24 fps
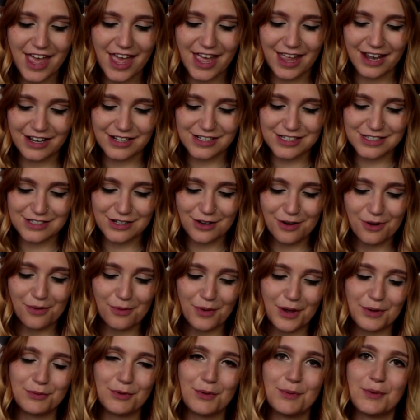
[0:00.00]
And so
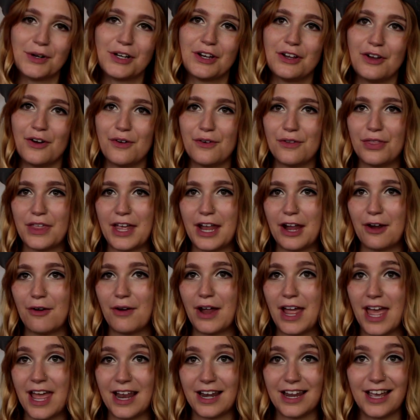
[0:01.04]
when we would go
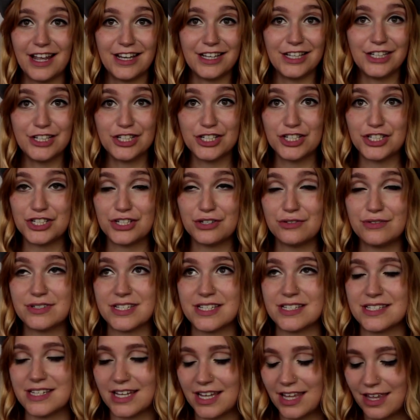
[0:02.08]
there and I needed
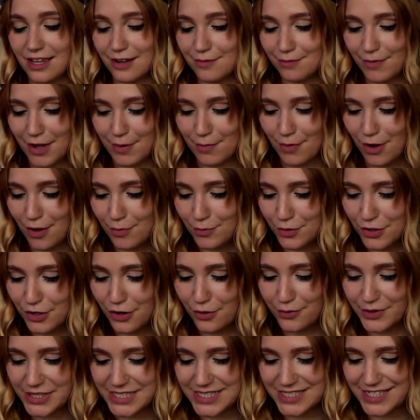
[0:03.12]
shoes as a kid, my mom would
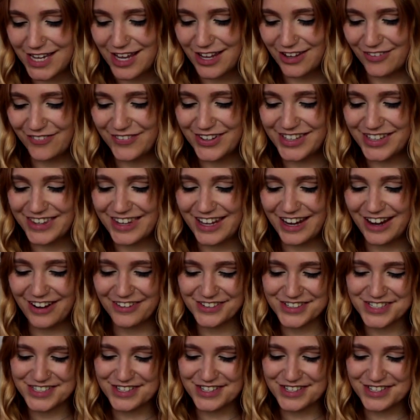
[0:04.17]
always take me there.